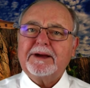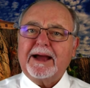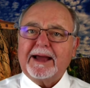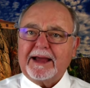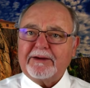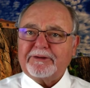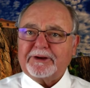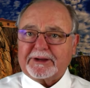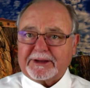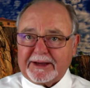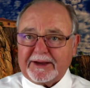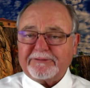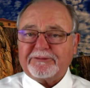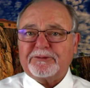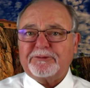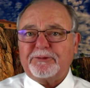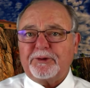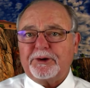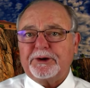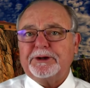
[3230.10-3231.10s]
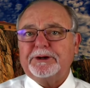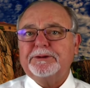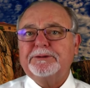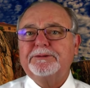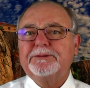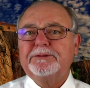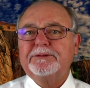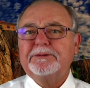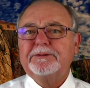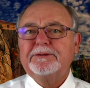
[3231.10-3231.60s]
I have a gift for you.
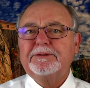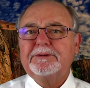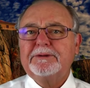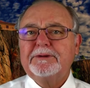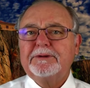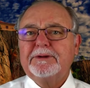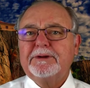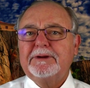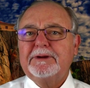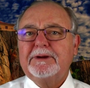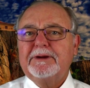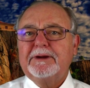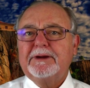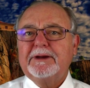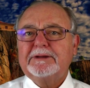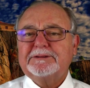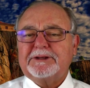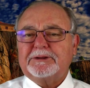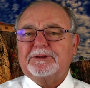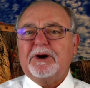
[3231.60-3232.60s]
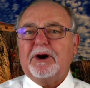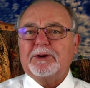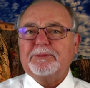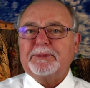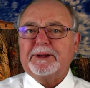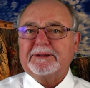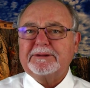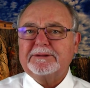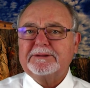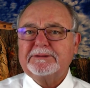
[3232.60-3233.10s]
It's
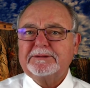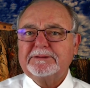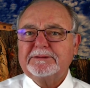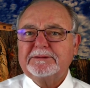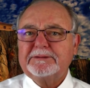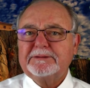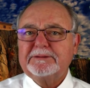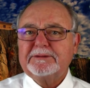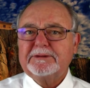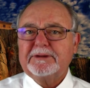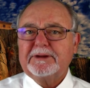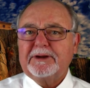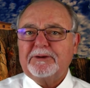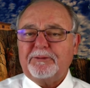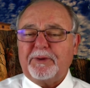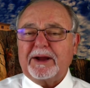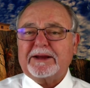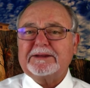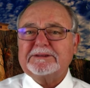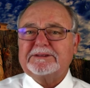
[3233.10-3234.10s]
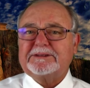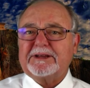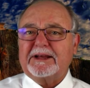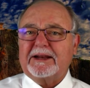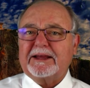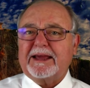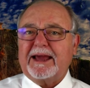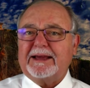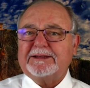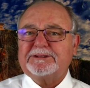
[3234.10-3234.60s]
atonement,
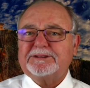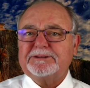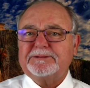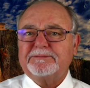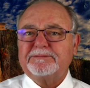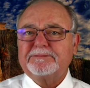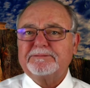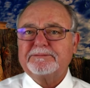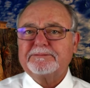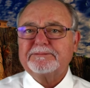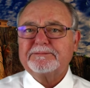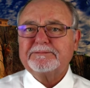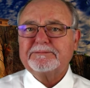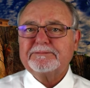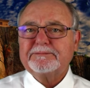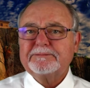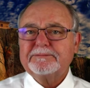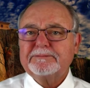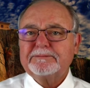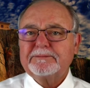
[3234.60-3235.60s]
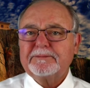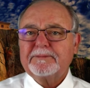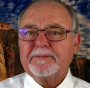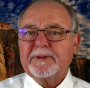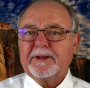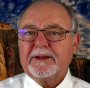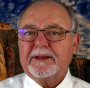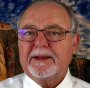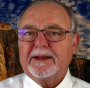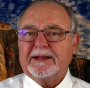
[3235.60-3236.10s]
reconciliation.
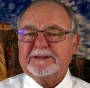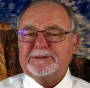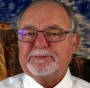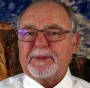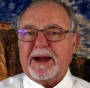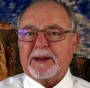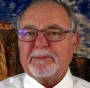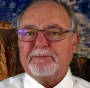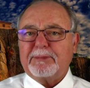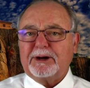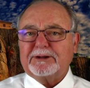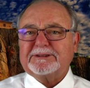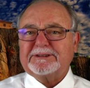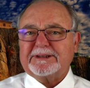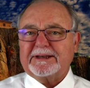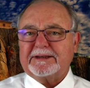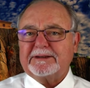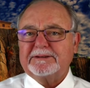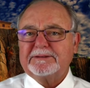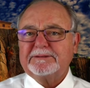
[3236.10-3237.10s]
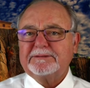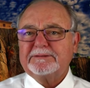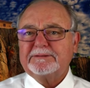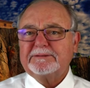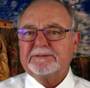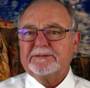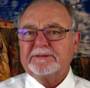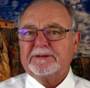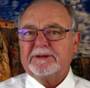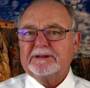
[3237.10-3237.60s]
It's my mercy.
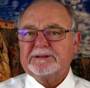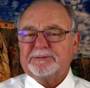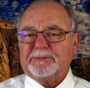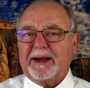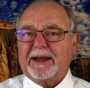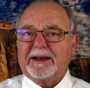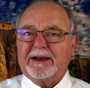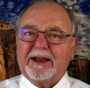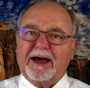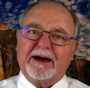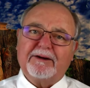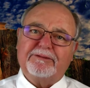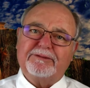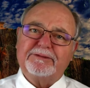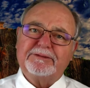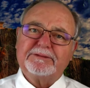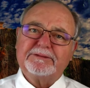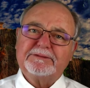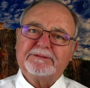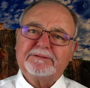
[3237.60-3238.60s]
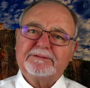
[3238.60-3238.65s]
It's my love.